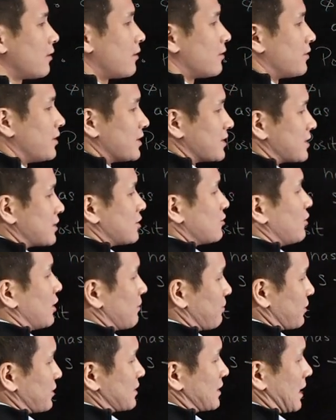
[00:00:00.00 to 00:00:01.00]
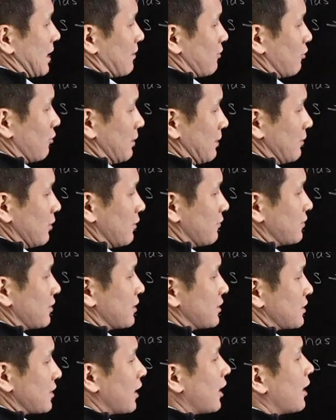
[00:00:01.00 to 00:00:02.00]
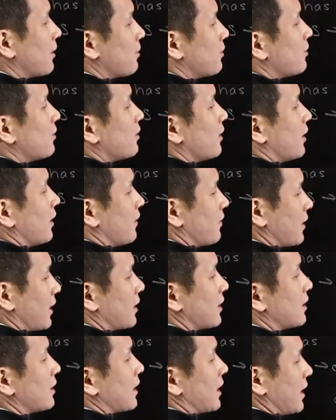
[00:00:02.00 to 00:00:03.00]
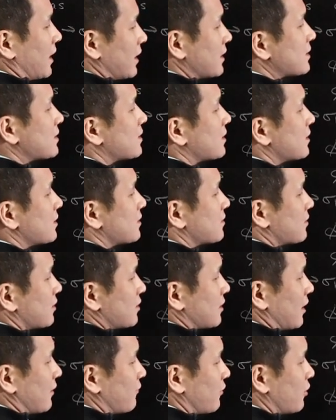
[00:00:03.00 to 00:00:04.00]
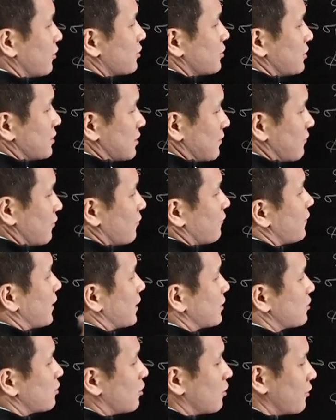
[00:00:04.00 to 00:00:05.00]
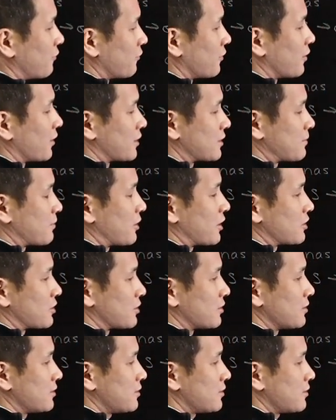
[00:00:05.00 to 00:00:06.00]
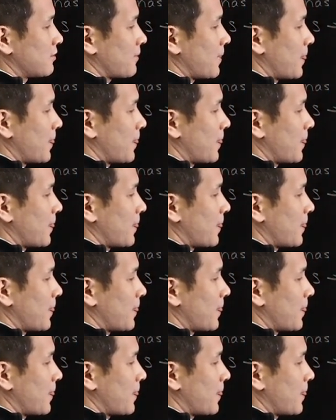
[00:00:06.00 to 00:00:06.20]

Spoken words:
This 2n plus gamma will be moved to the top, and that enhances the divergence of your factorial expressions.